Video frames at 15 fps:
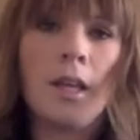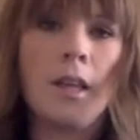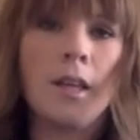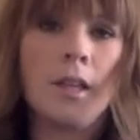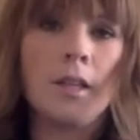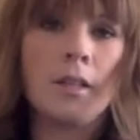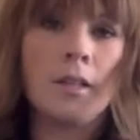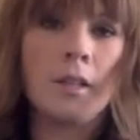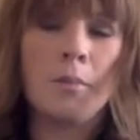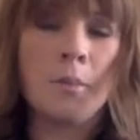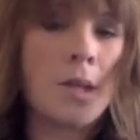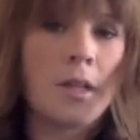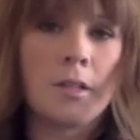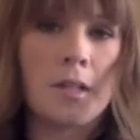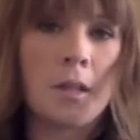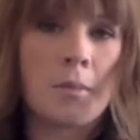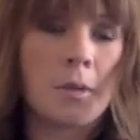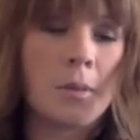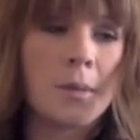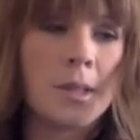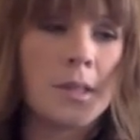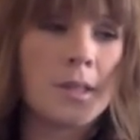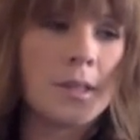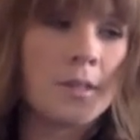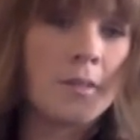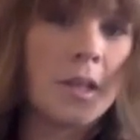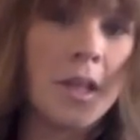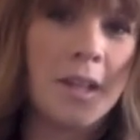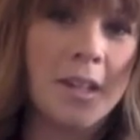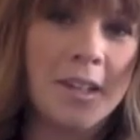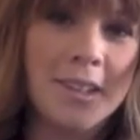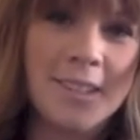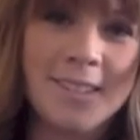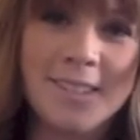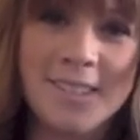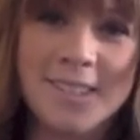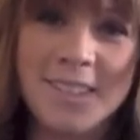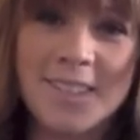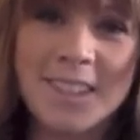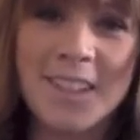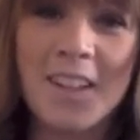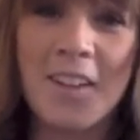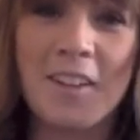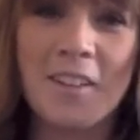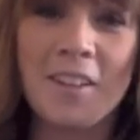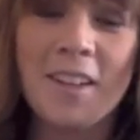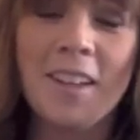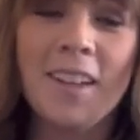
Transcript: then embarrassing moments. So